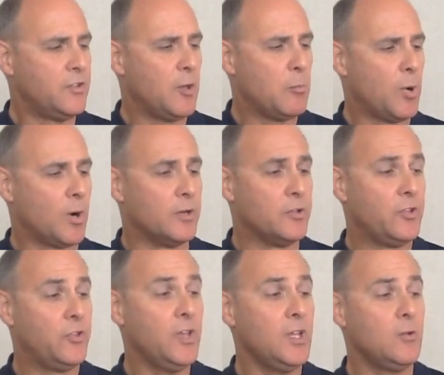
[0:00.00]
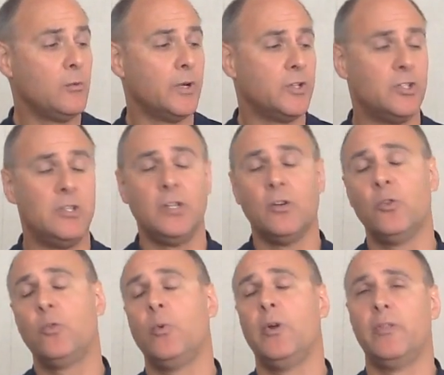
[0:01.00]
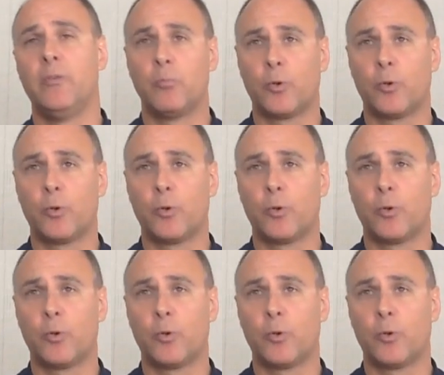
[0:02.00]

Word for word: subpart C, which deals with